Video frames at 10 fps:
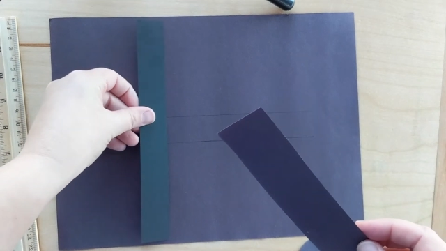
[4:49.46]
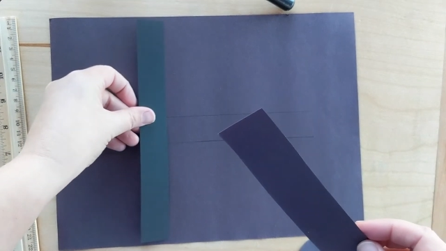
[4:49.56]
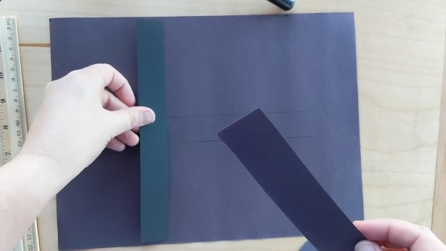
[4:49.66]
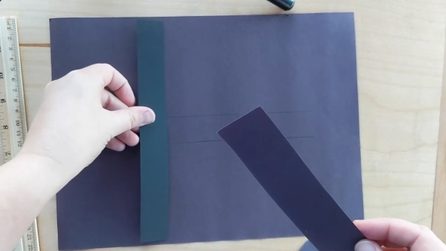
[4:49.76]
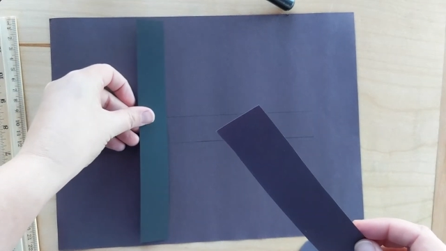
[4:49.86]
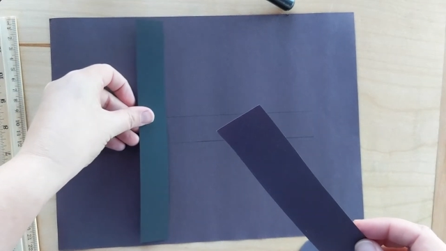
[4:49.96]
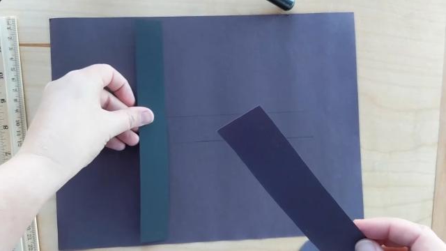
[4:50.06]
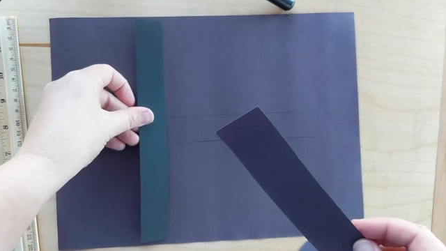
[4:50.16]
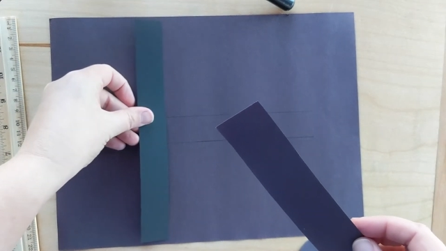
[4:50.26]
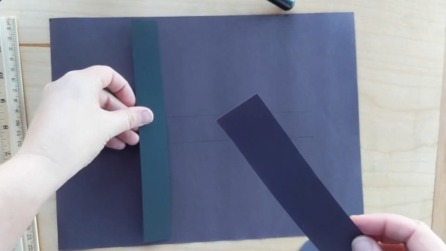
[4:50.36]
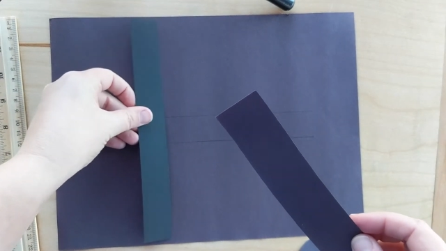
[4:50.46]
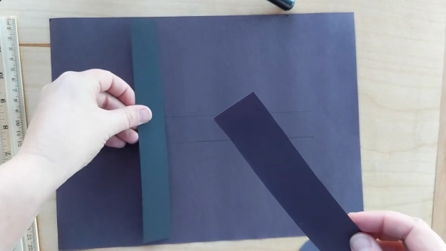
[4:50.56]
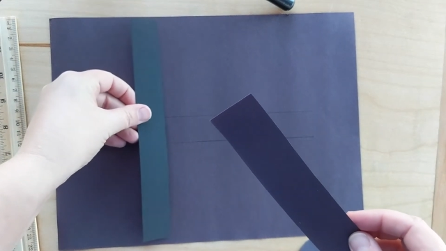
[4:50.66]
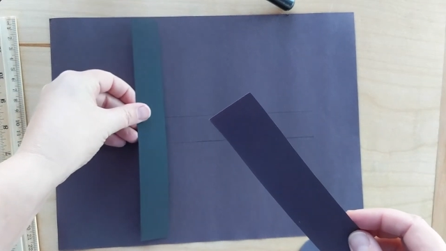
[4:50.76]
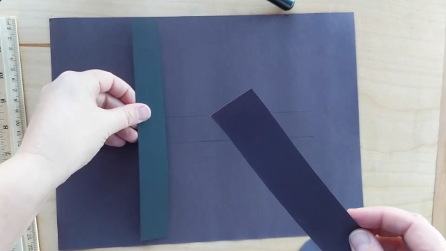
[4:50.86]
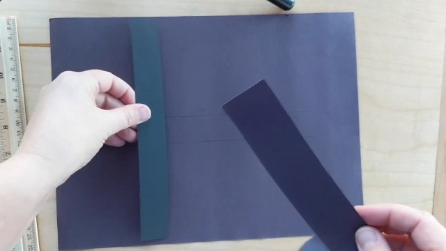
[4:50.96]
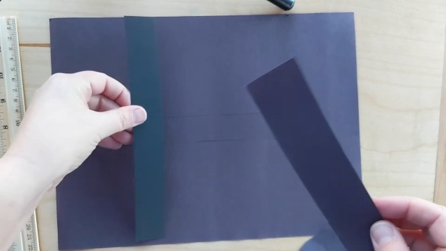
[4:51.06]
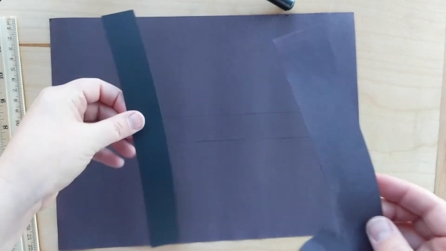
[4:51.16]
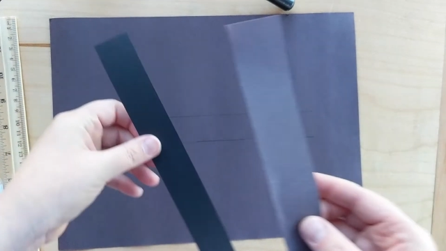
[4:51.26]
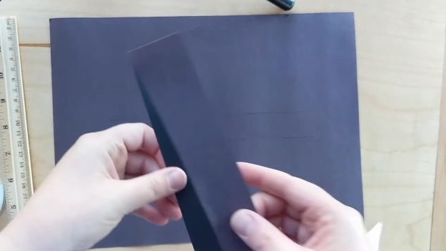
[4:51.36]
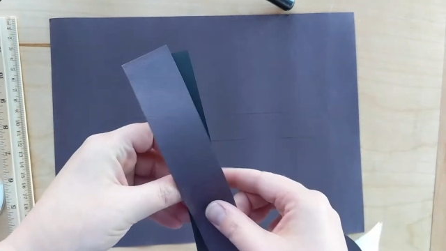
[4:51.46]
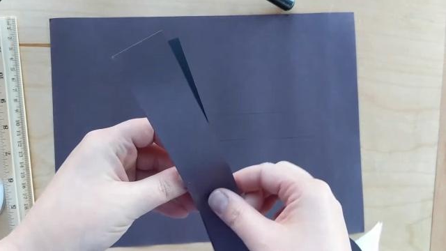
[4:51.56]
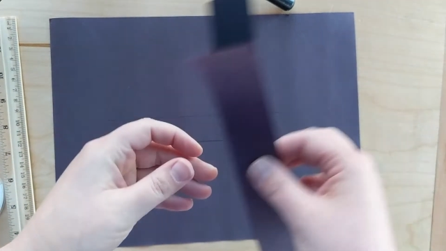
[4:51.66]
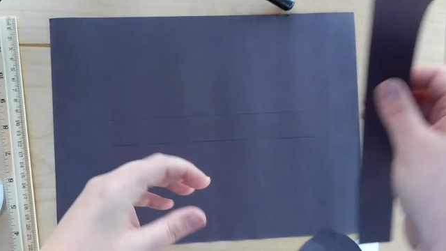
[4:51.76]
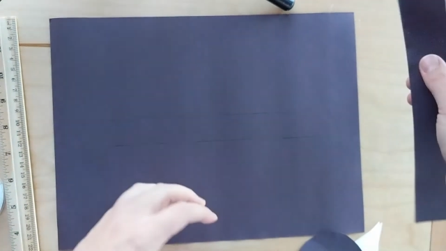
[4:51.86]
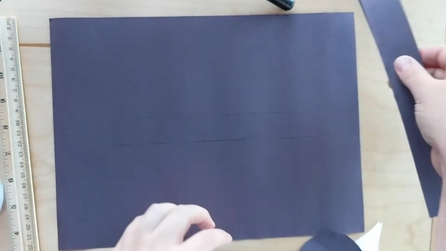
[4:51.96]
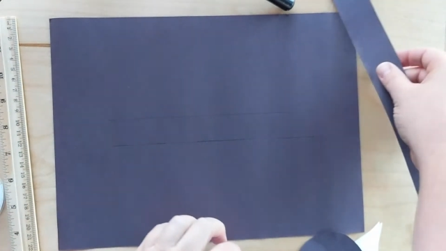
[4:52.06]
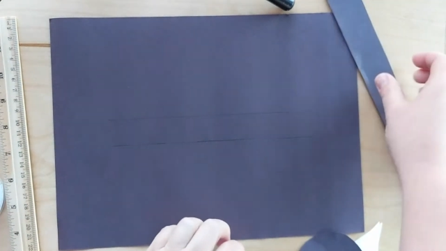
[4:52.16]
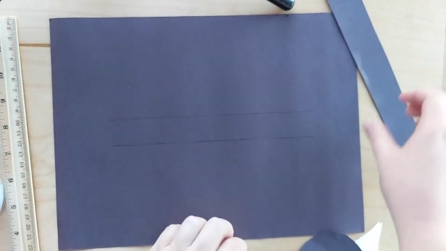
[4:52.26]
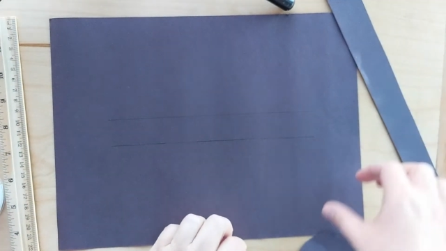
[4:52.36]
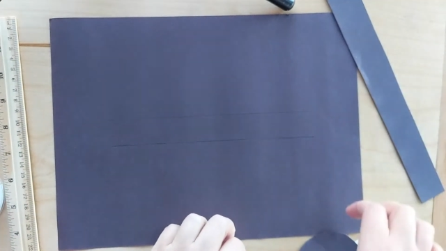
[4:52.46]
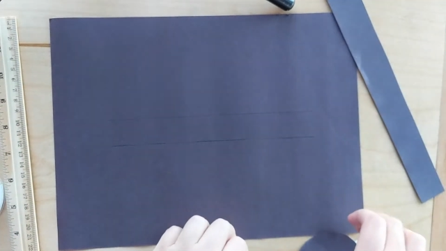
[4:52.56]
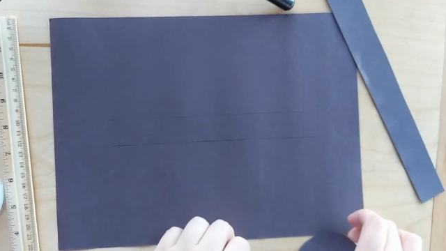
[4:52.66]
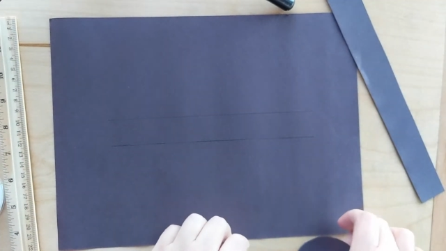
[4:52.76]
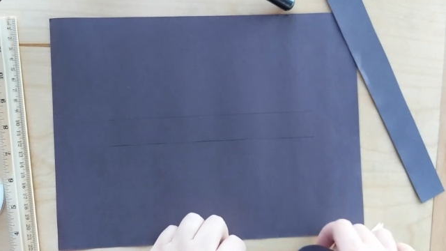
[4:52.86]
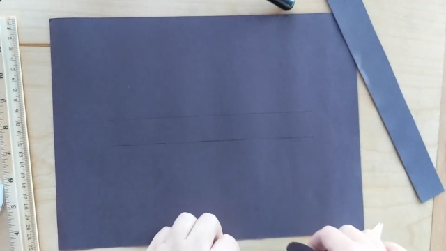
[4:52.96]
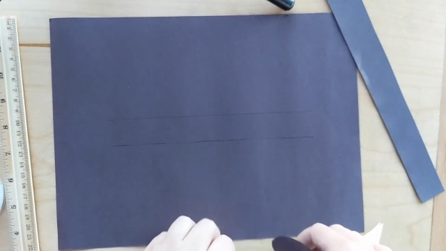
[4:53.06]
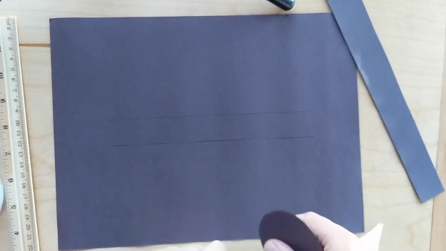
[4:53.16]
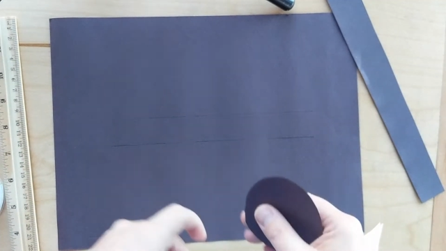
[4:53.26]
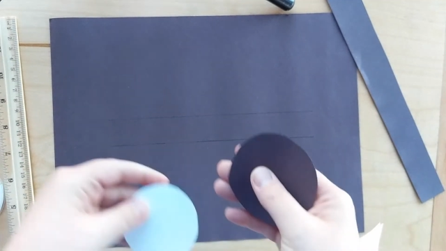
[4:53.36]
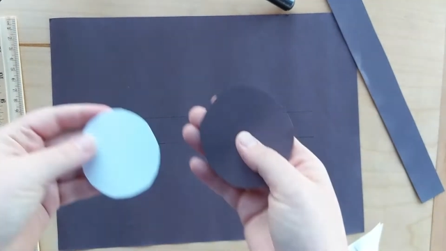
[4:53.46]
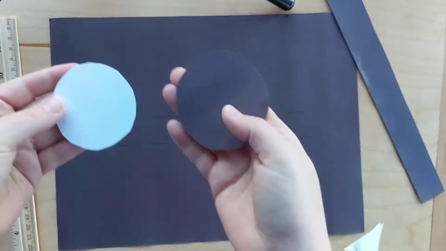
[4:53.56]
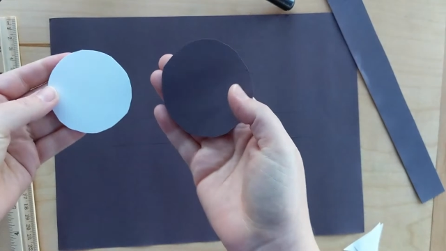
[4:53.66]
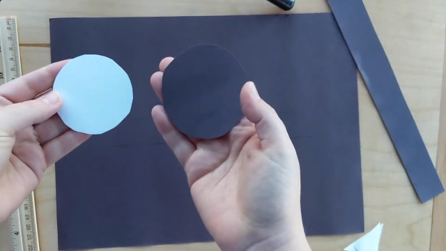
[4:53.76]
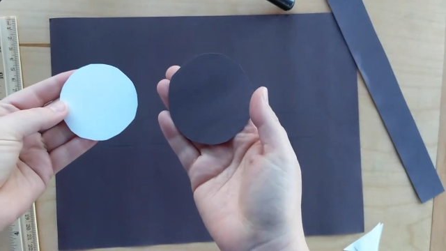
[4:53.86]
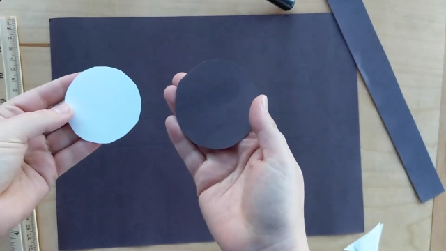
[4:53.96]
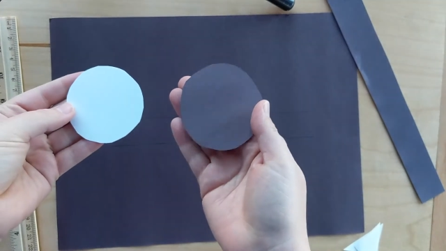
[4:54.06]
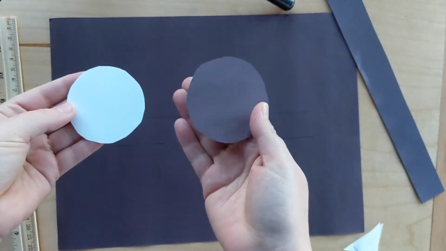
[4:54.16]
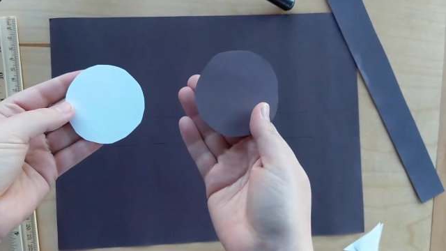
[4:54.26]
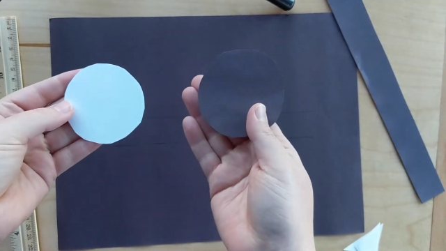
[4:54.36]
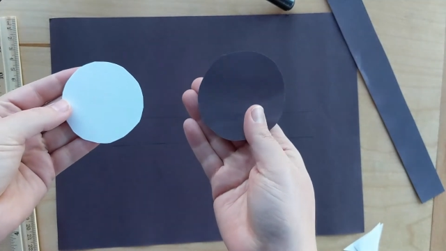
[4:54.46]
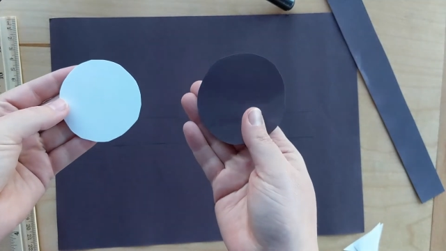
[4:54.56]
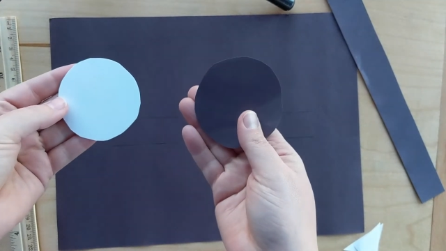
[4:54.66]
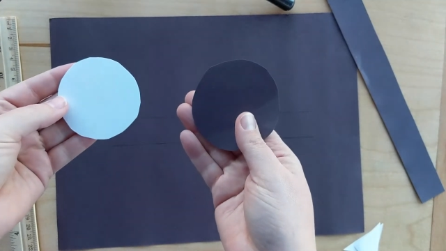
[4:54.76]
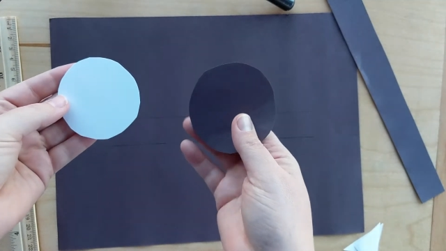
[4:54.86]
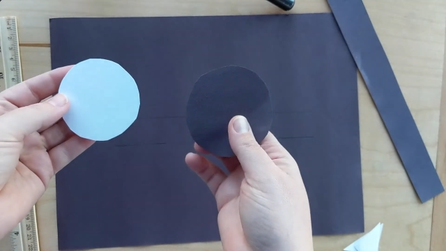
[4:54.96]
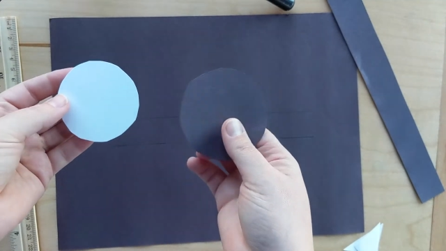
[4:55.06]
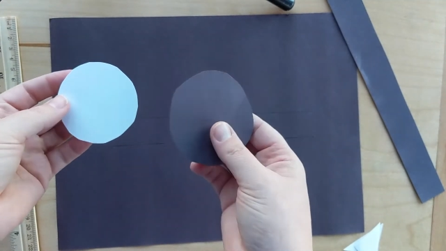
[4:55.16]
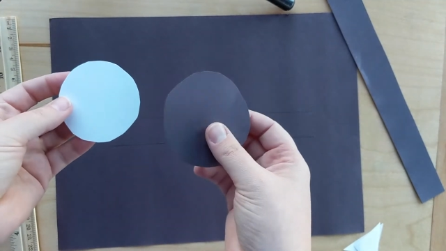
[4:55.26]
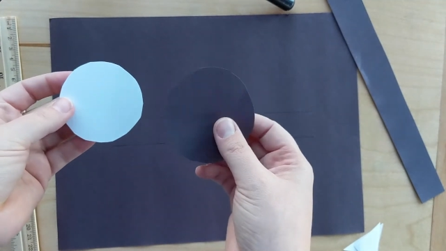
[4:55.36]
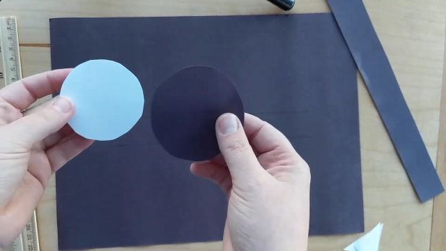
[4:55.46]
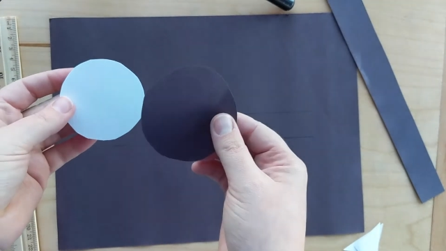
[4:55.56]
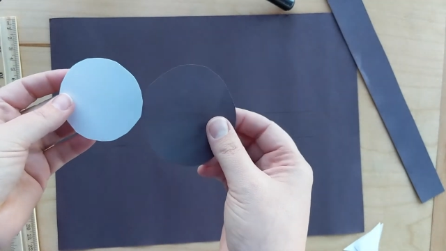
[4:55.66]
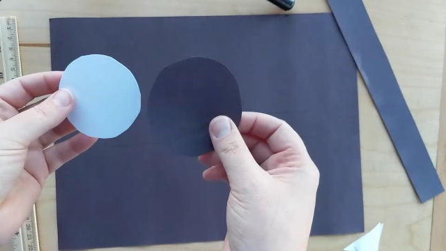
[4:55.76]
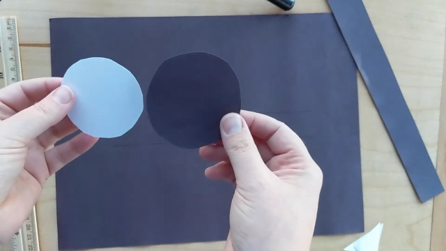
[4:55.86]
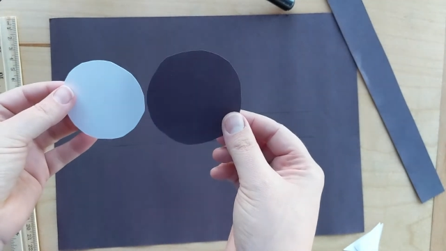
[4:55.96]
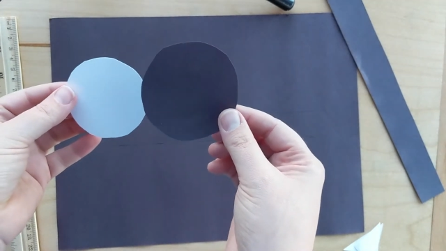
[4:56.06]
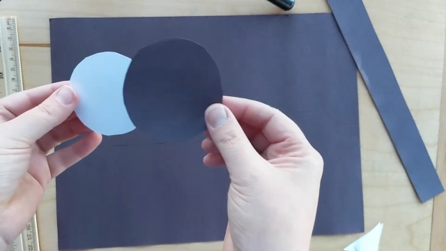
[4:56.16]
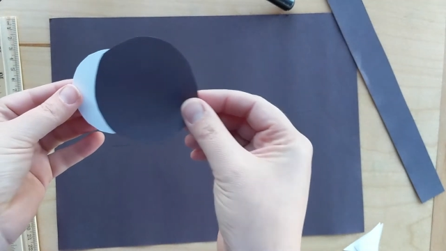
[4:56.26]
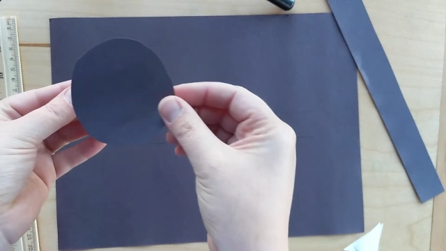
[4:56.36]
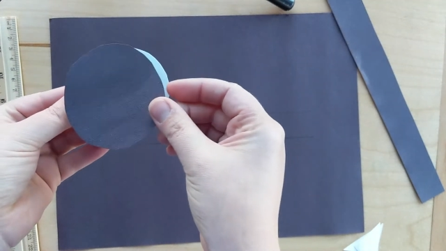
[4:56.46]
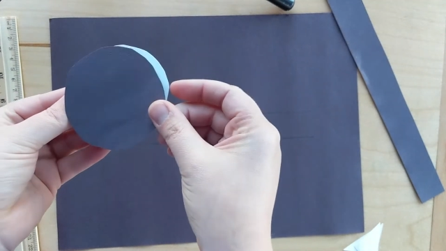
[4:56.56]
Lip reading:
No face is visible, so there are no lips to read.